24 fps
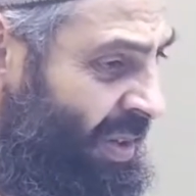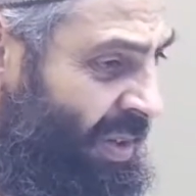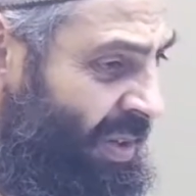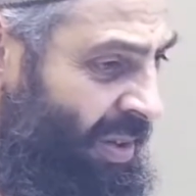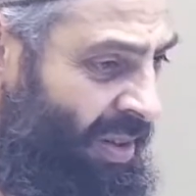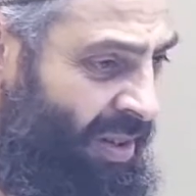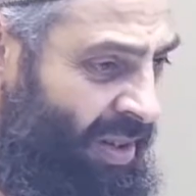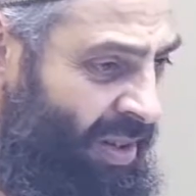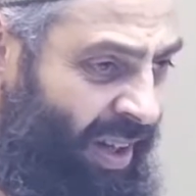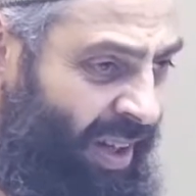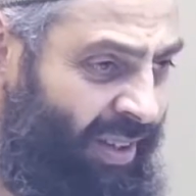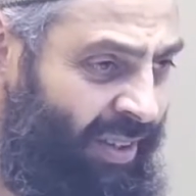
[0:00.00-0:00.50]

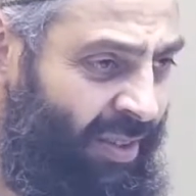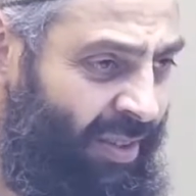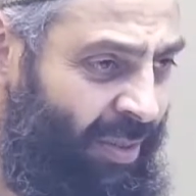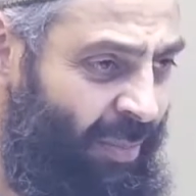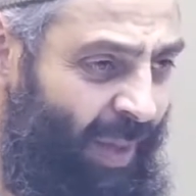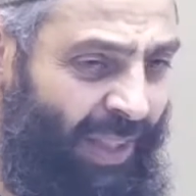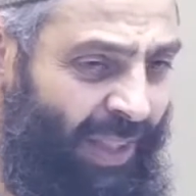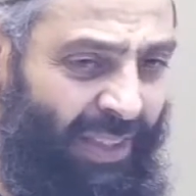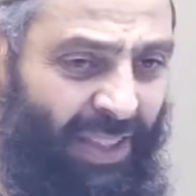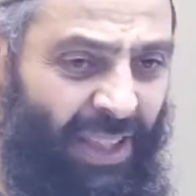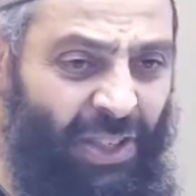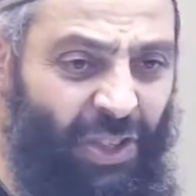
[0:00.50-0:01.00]
You're not
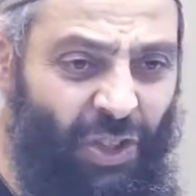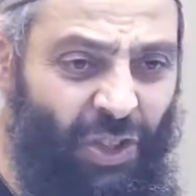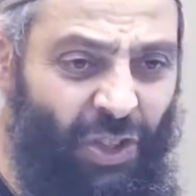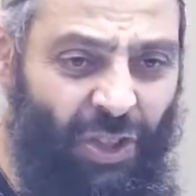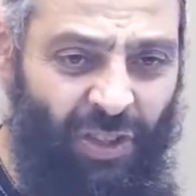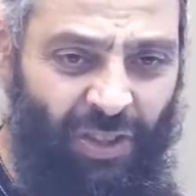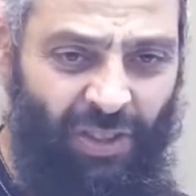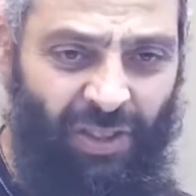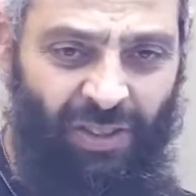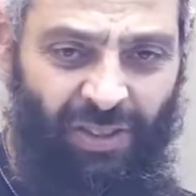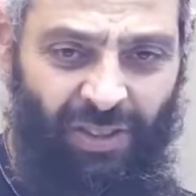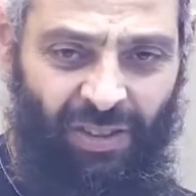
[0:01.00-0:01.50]
my
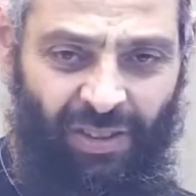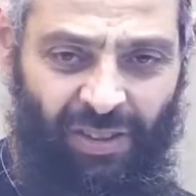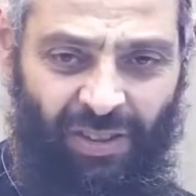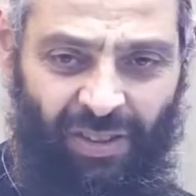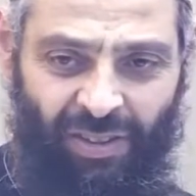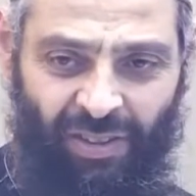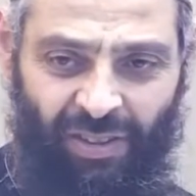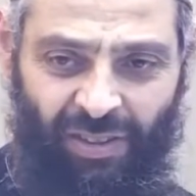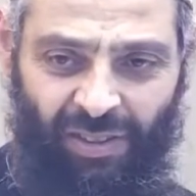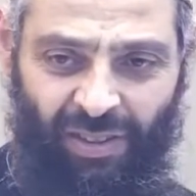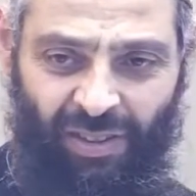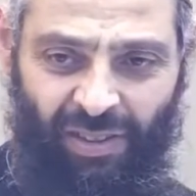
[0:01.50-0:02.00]
teacher.
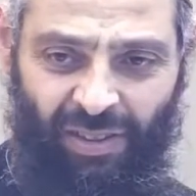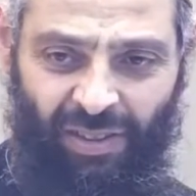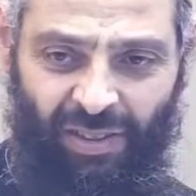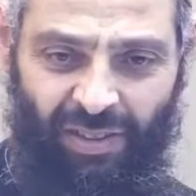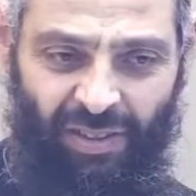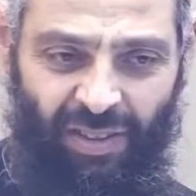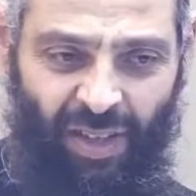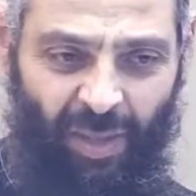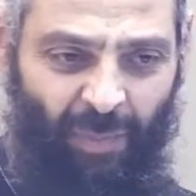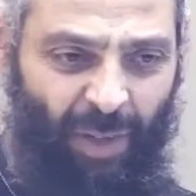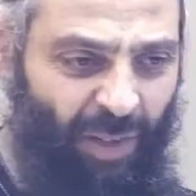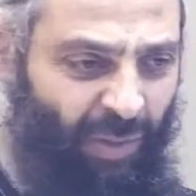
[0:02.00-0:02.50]

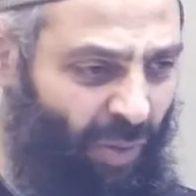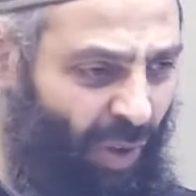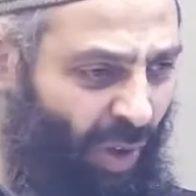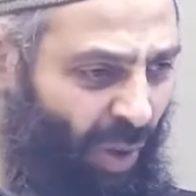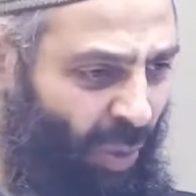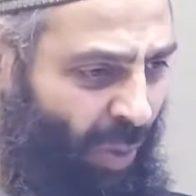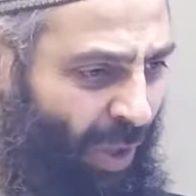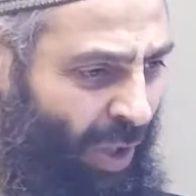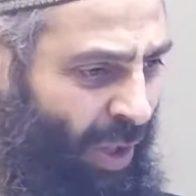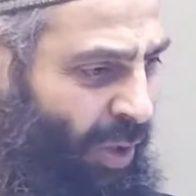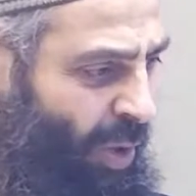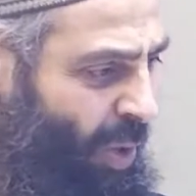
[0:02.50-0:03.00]
I'm not
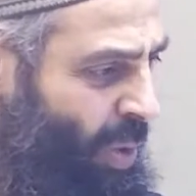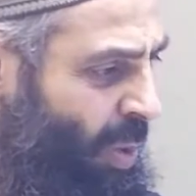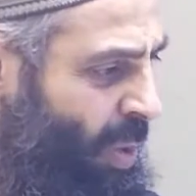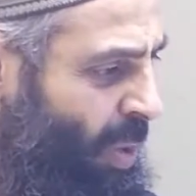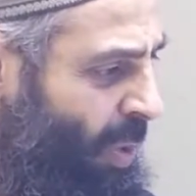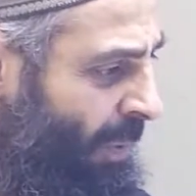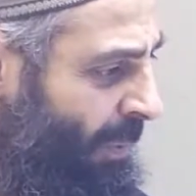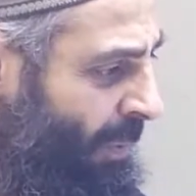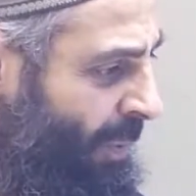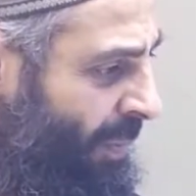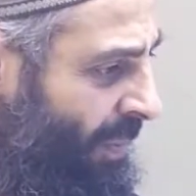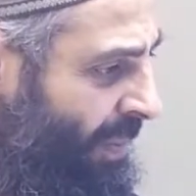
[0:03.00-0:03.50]
following
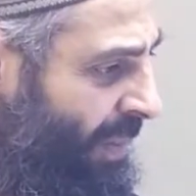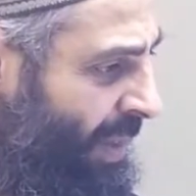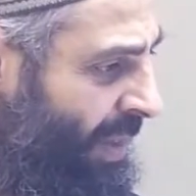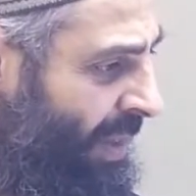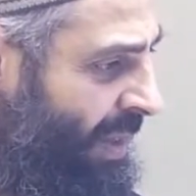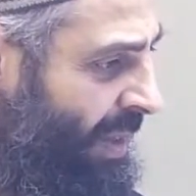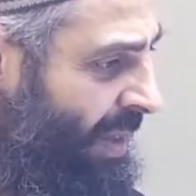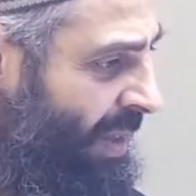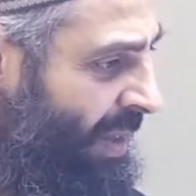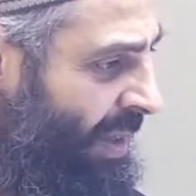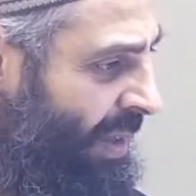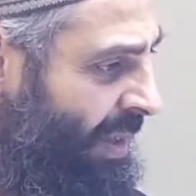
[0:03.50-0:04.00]
you.
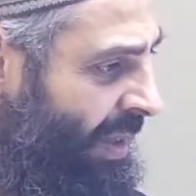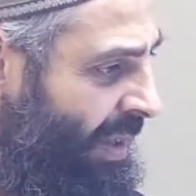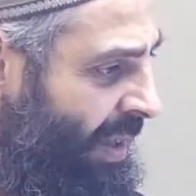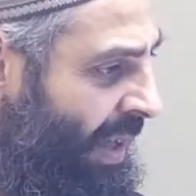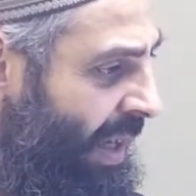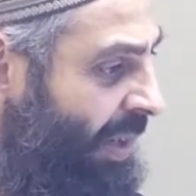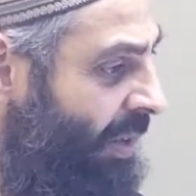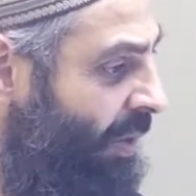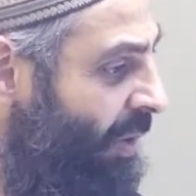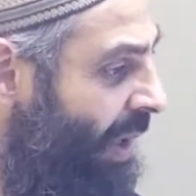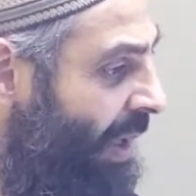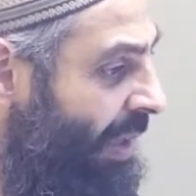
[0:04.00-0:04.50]

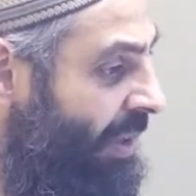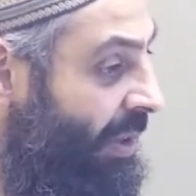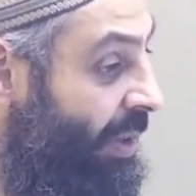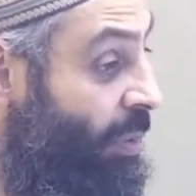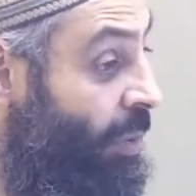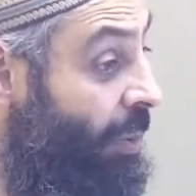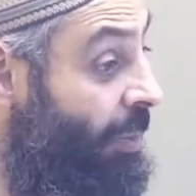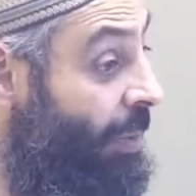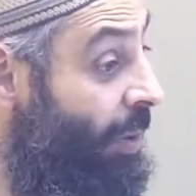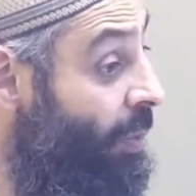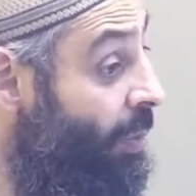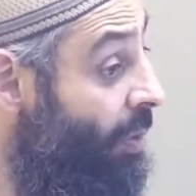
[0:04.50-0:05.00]
And the
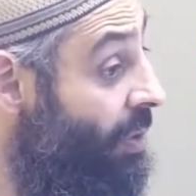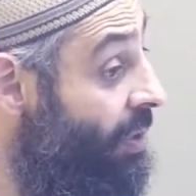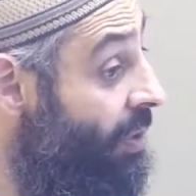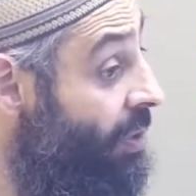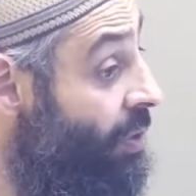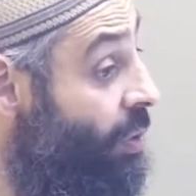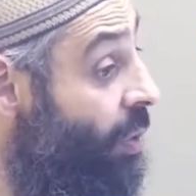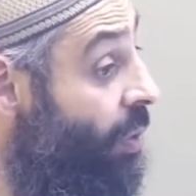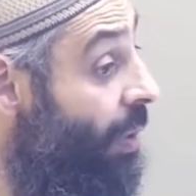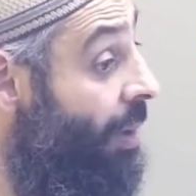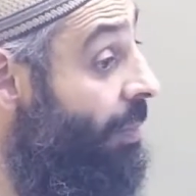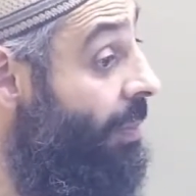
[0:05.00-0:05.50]
woman was
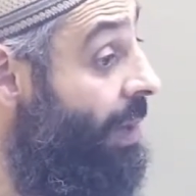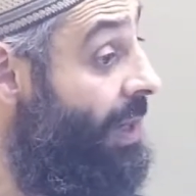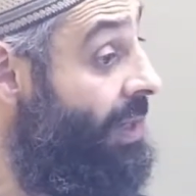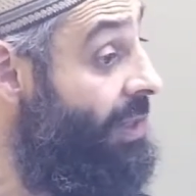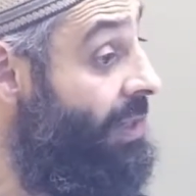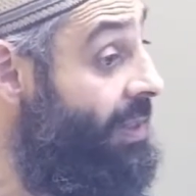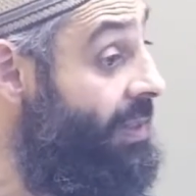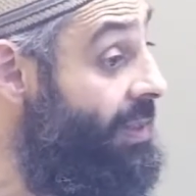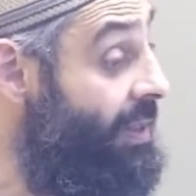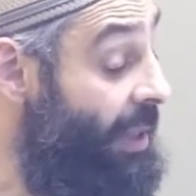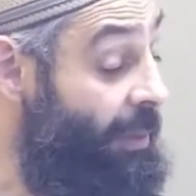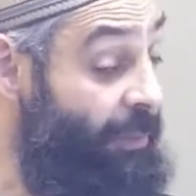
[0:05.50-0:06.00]
so
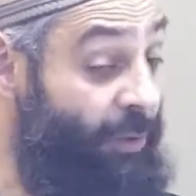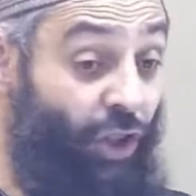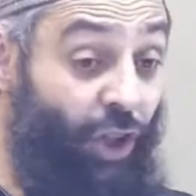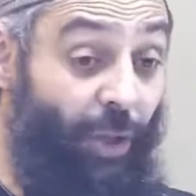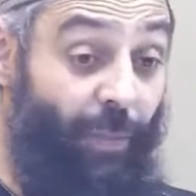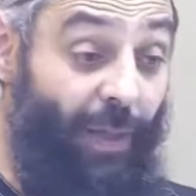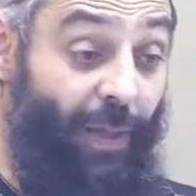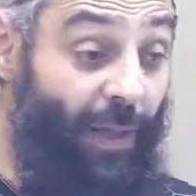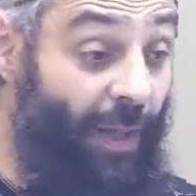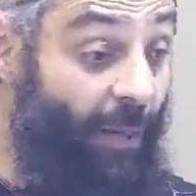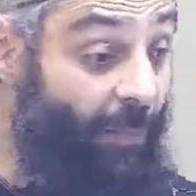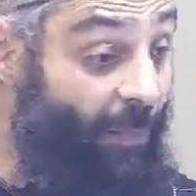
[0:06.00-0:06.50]
amazed that
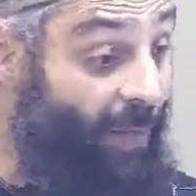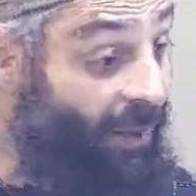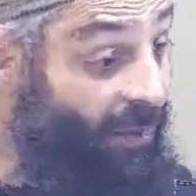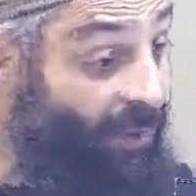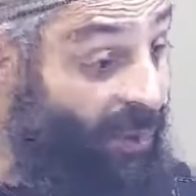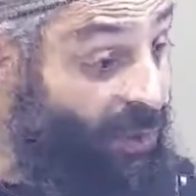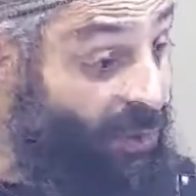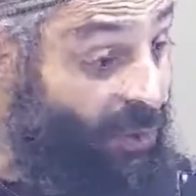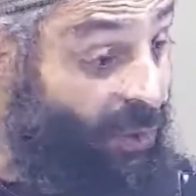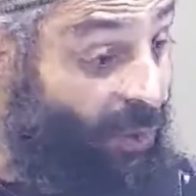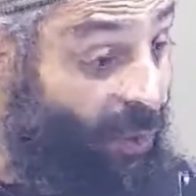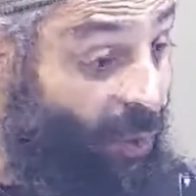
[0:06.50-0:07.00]
she became
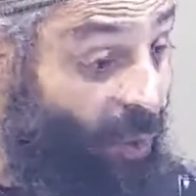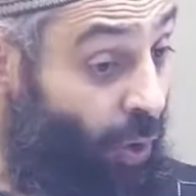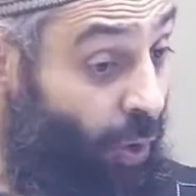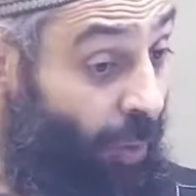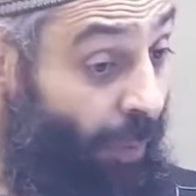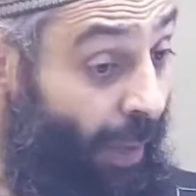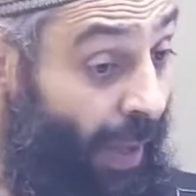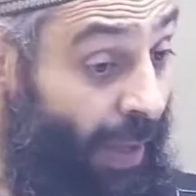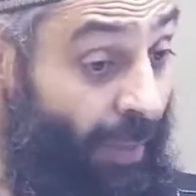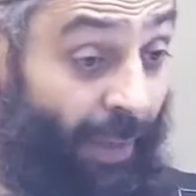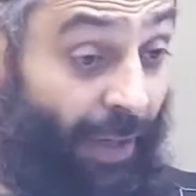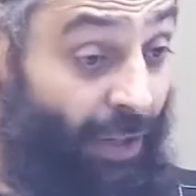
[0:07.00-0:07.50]
interested in
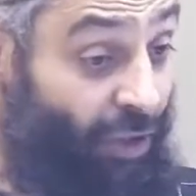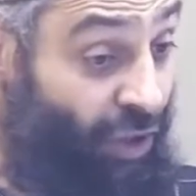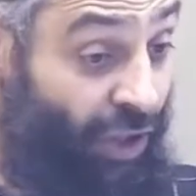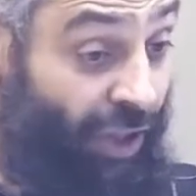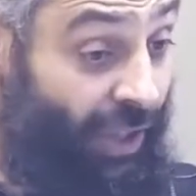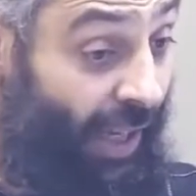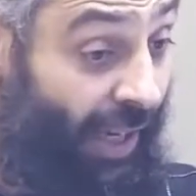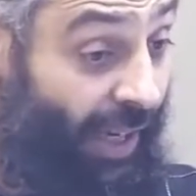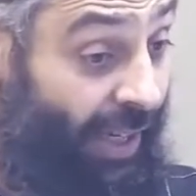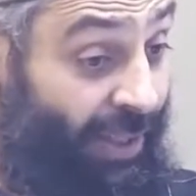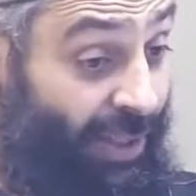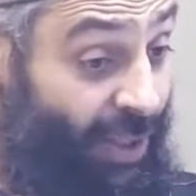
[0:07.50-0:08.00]
Khubayb and she
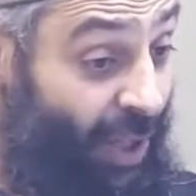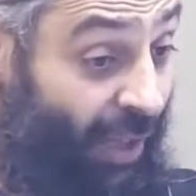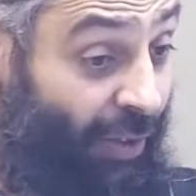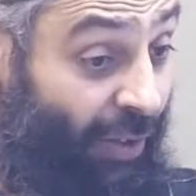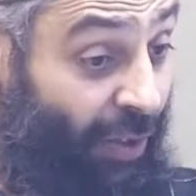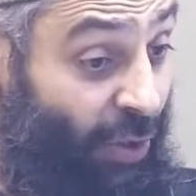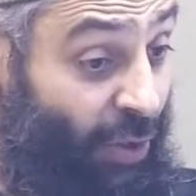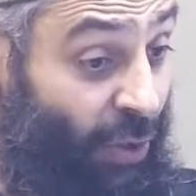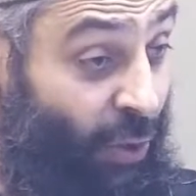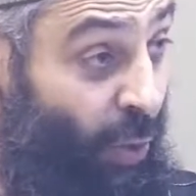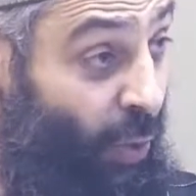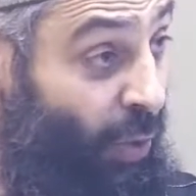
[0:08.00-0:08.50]
narrates other
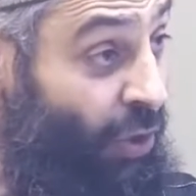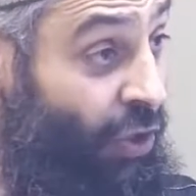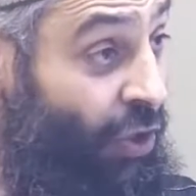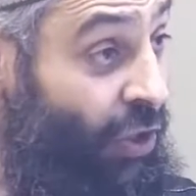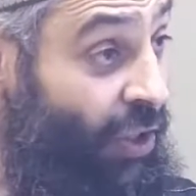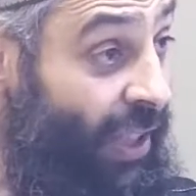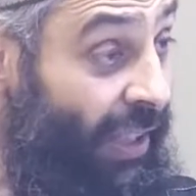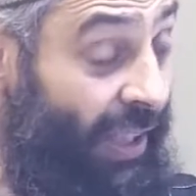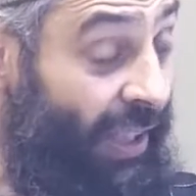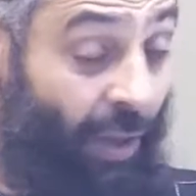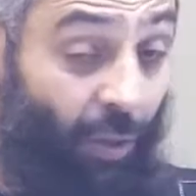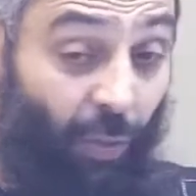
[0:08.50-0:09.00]
stories. She
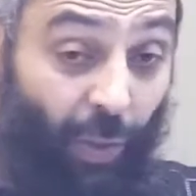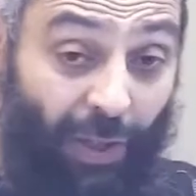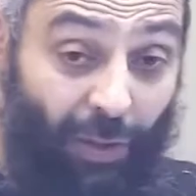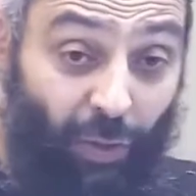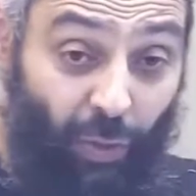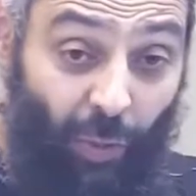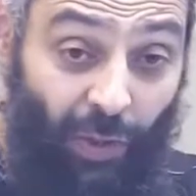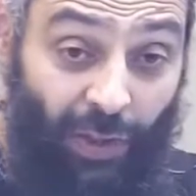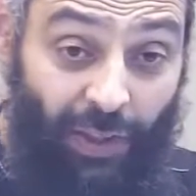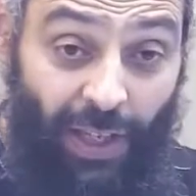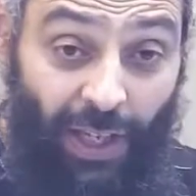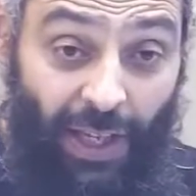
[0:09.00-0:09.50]
said, I went
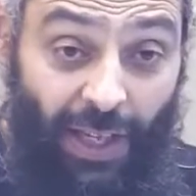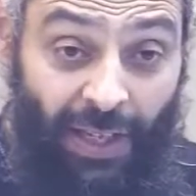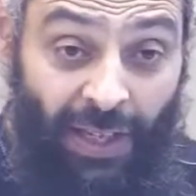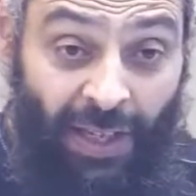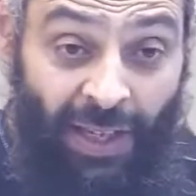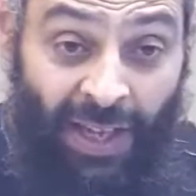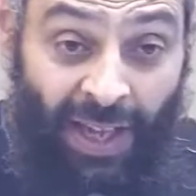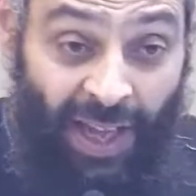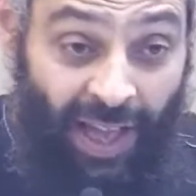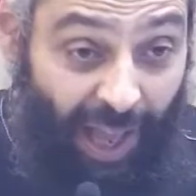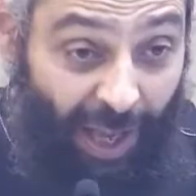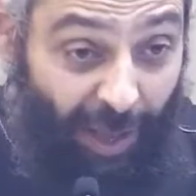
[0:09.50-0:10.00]
one day,
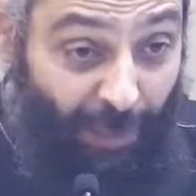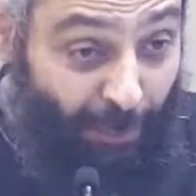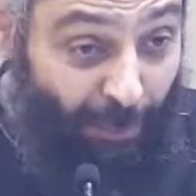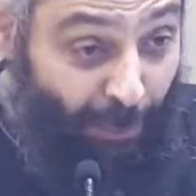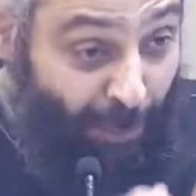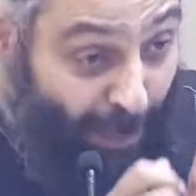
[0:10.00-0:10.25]
I